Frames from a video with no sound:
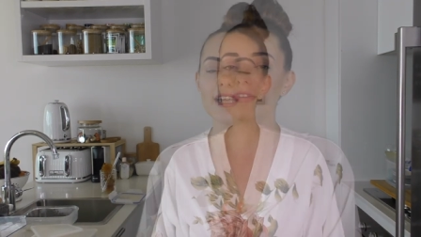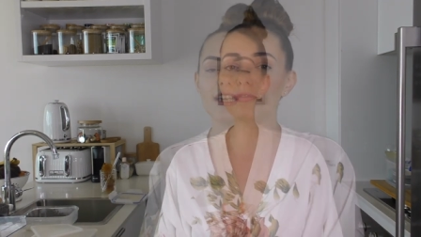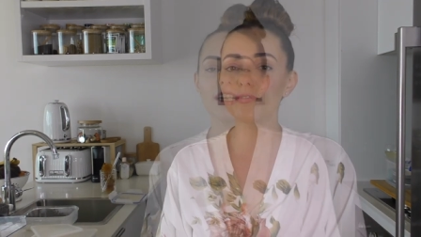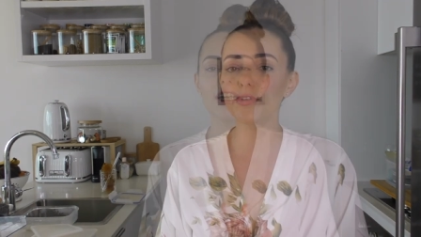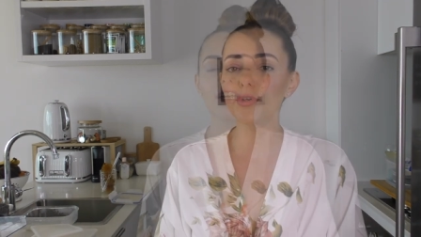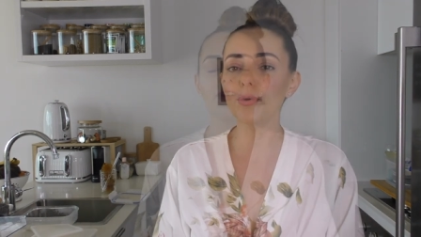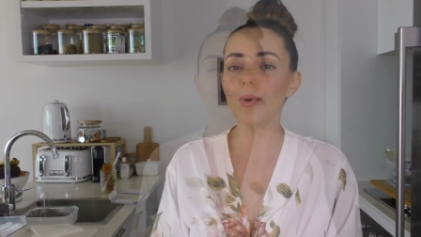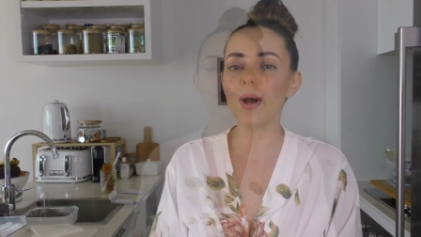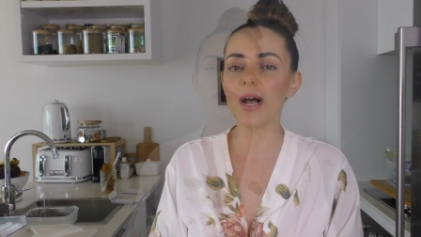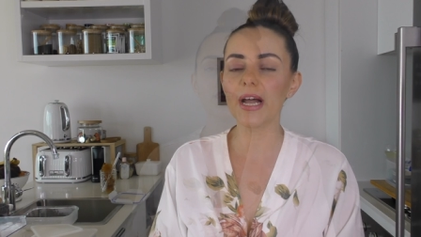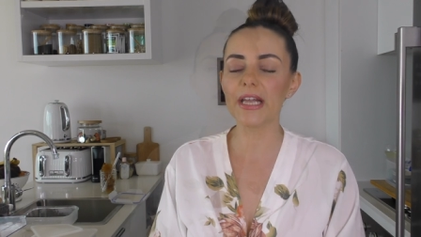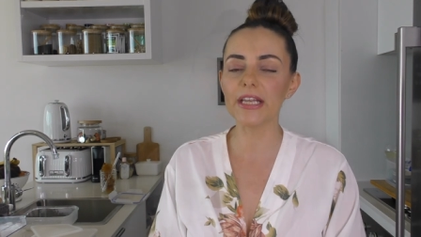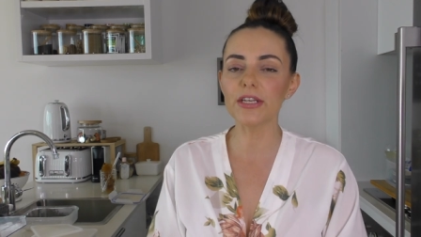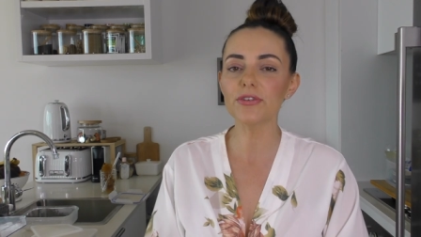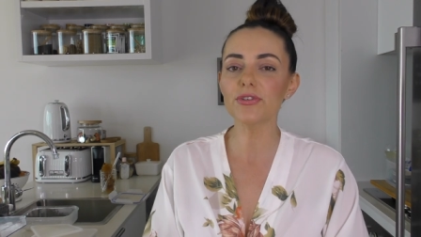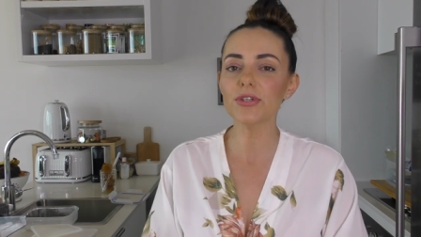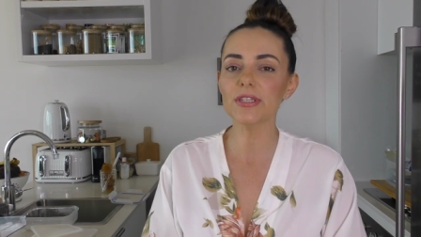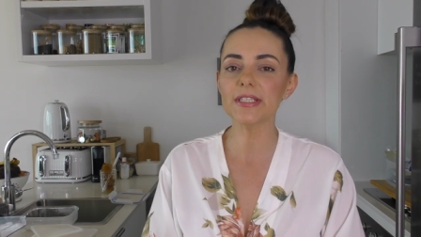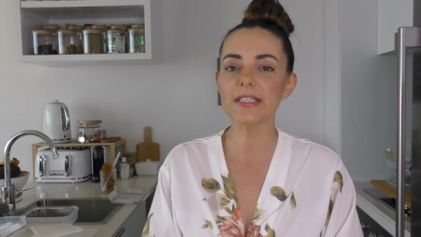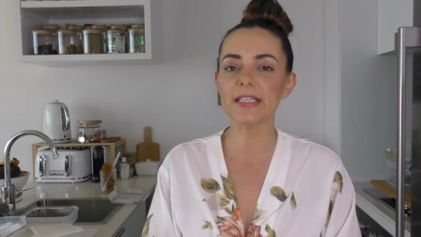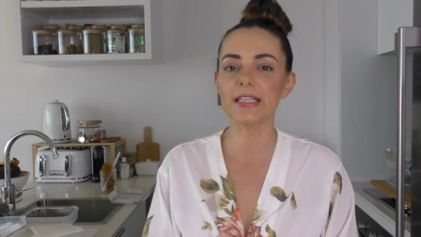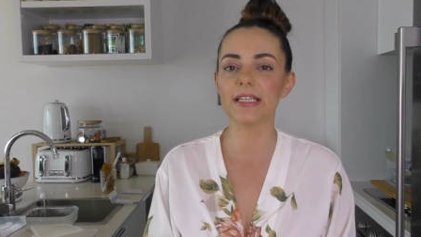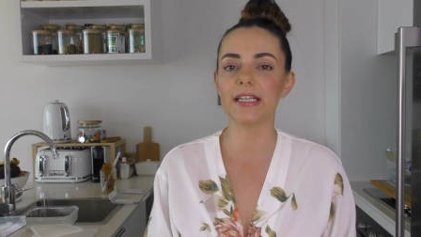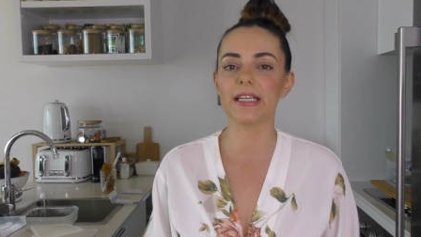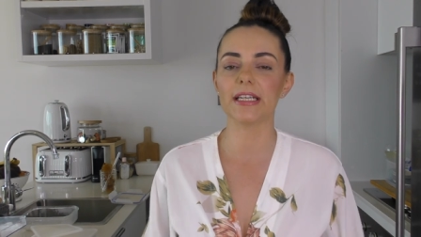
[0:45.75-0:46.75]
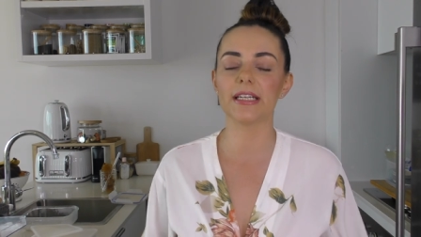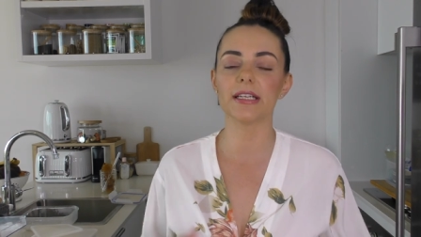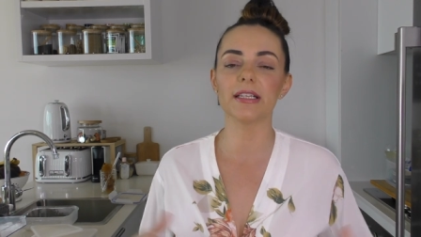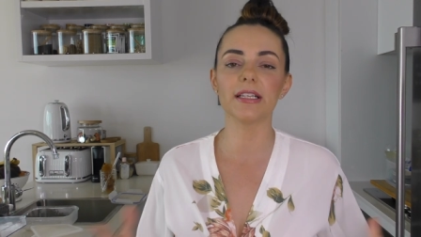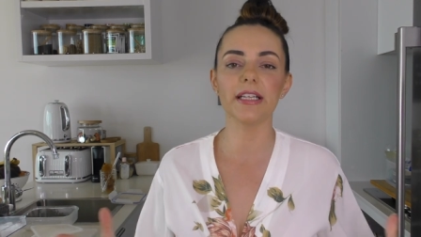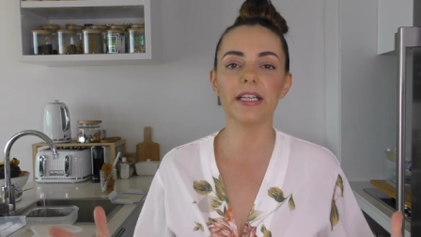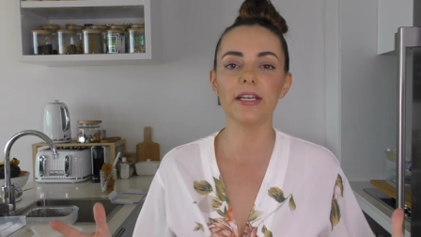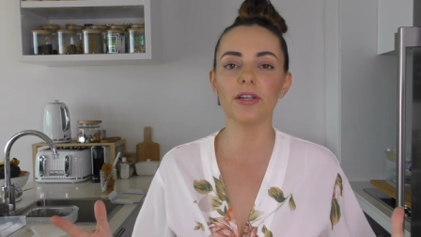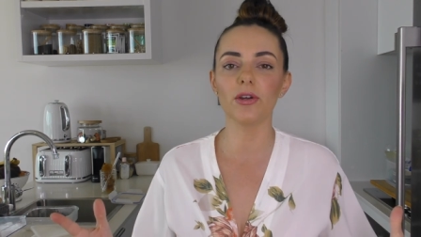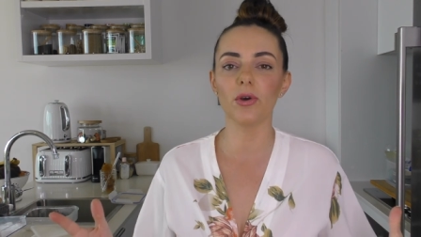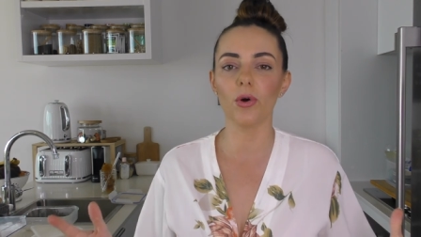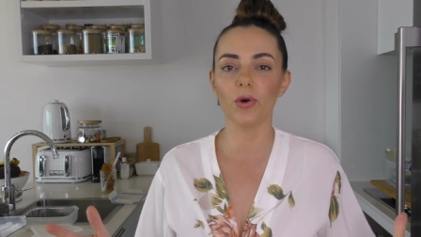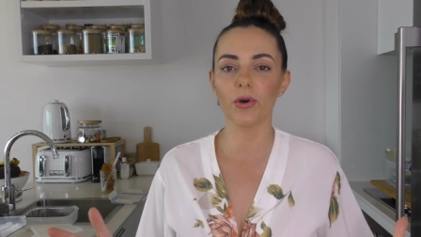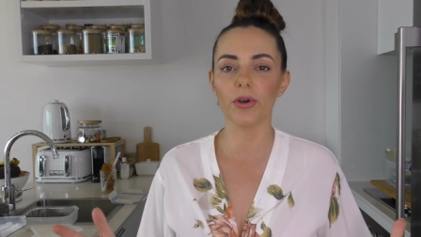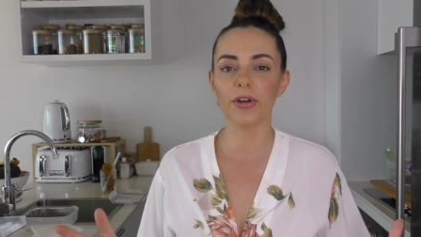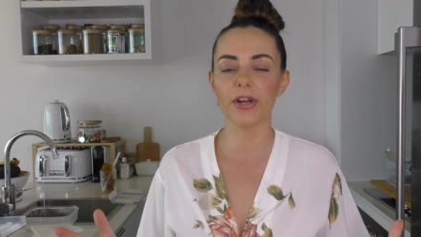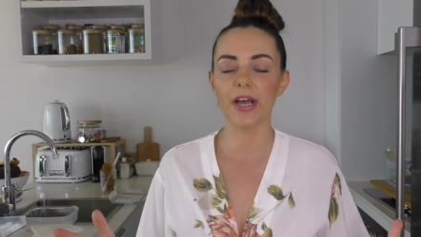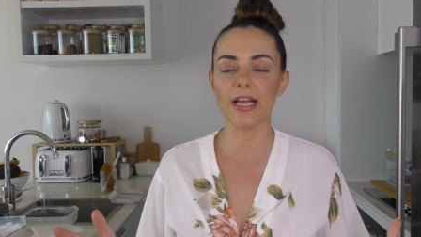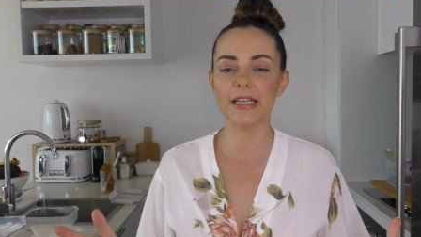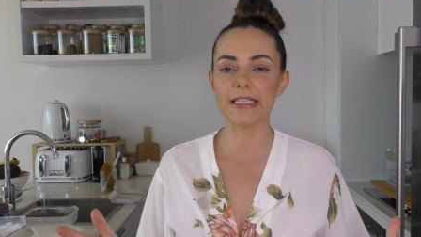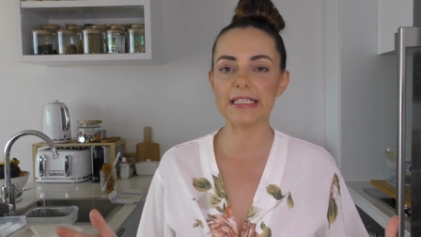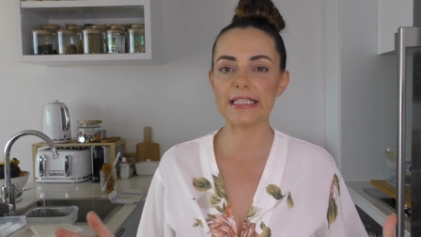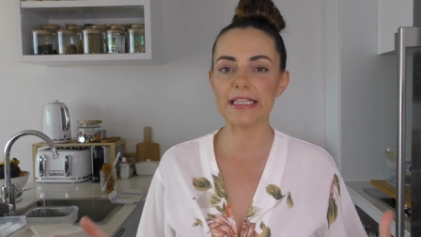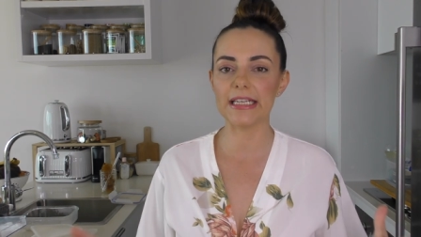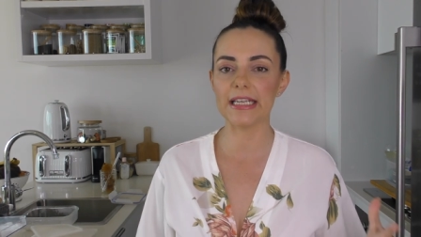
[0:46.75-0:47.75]
If you are interested in cleaning,
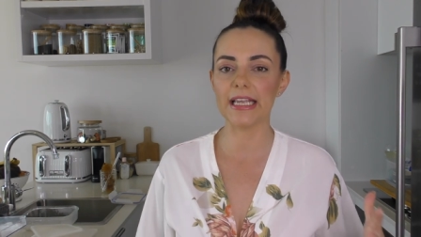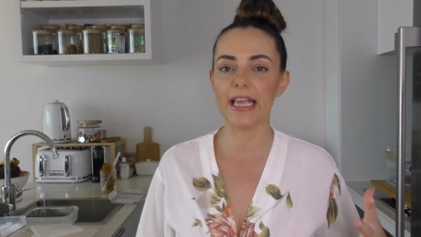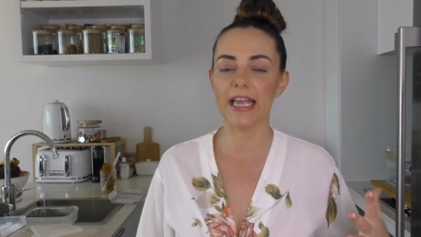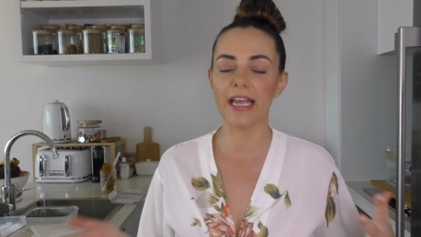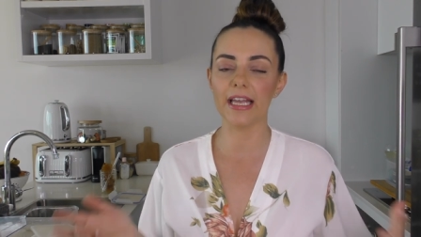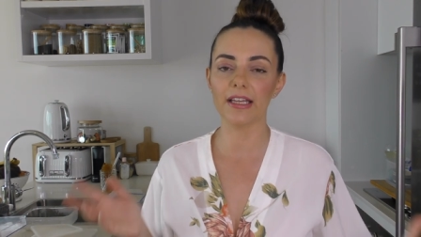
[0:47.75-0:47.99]
organizing,